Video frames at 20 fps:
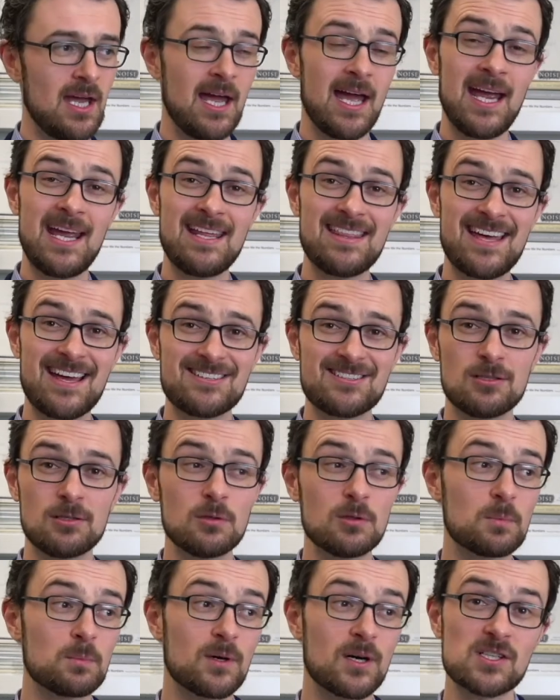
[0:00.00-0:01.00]
Hey, that
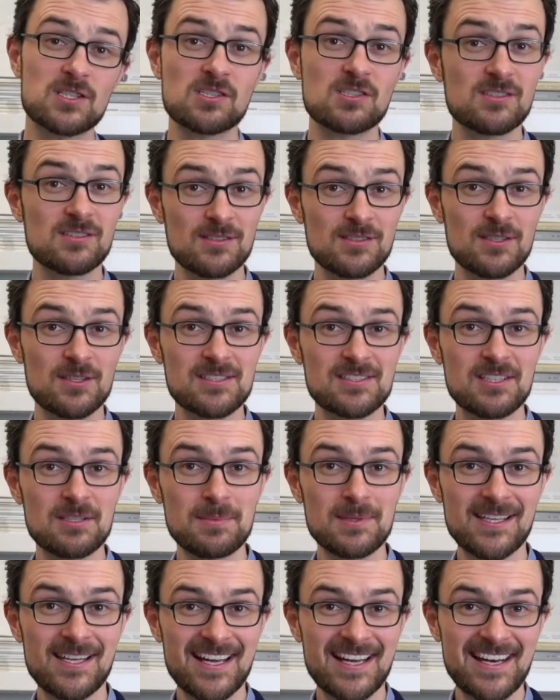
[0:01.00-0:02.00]
toothbrush looks a
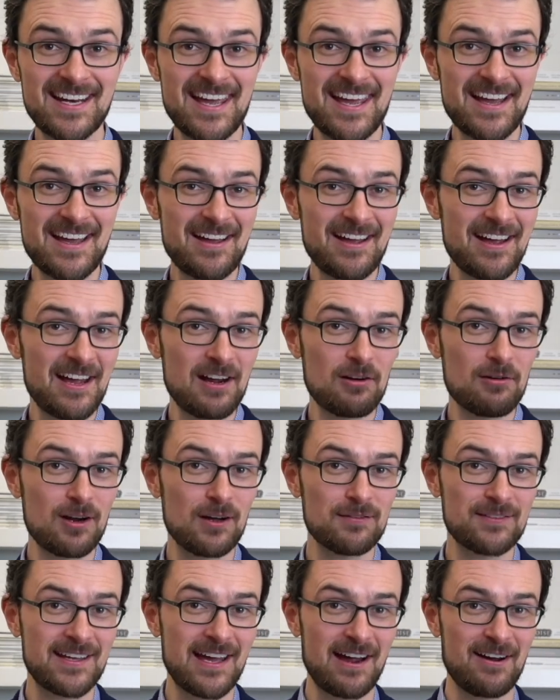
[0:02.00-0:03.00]
little bit like an
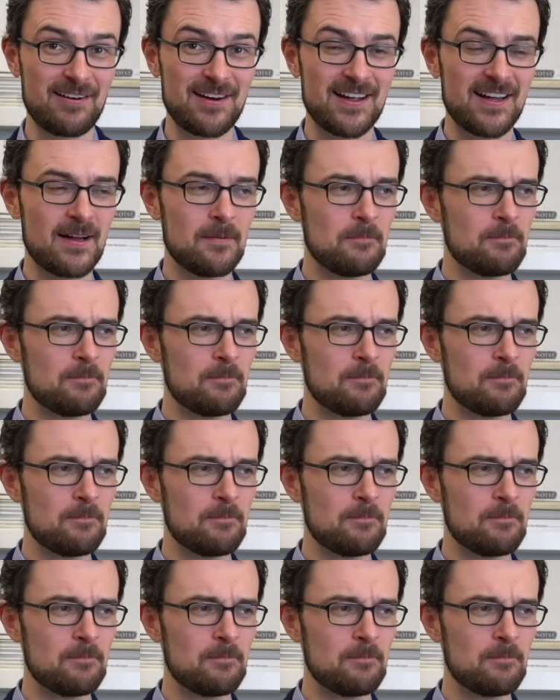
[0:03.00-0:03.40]
aircraft carrier.